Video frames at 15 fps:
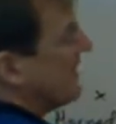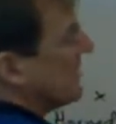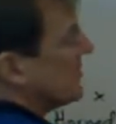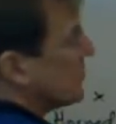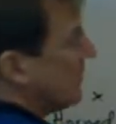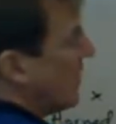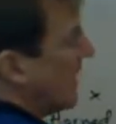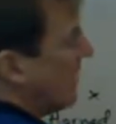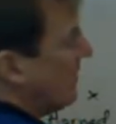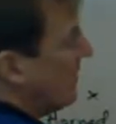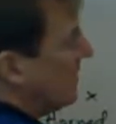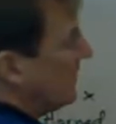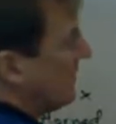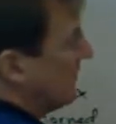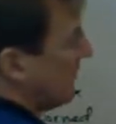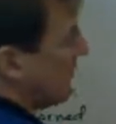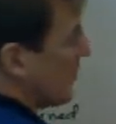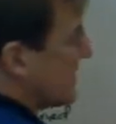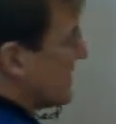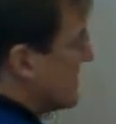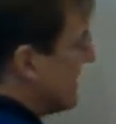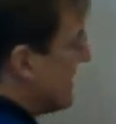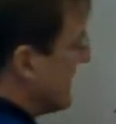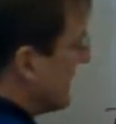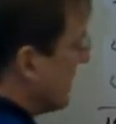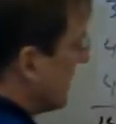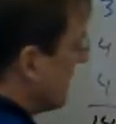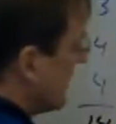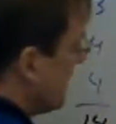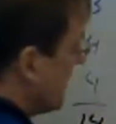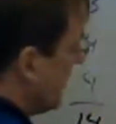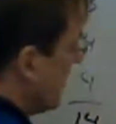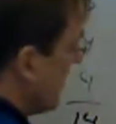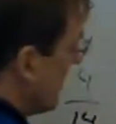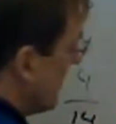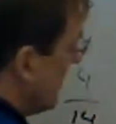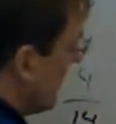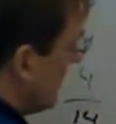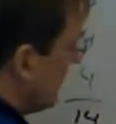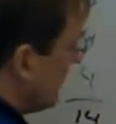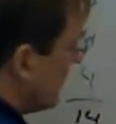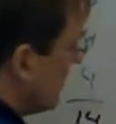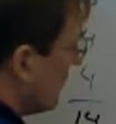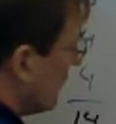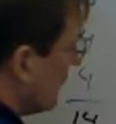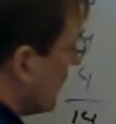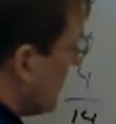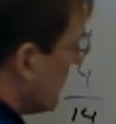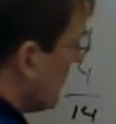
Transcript: 12, 14. So the sum